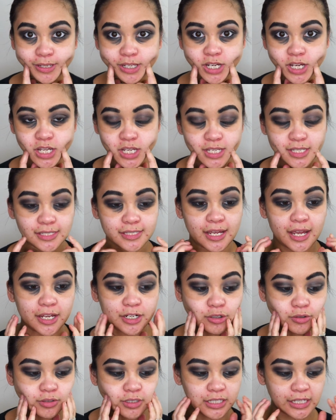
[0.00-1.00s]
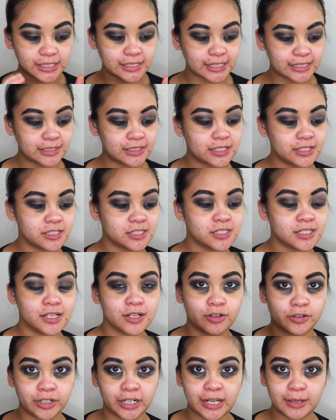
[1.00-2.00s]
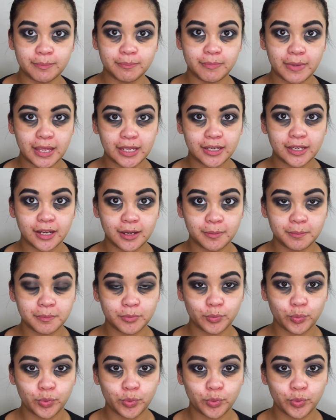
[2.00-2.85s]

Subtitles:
because I don't think that this cream makeup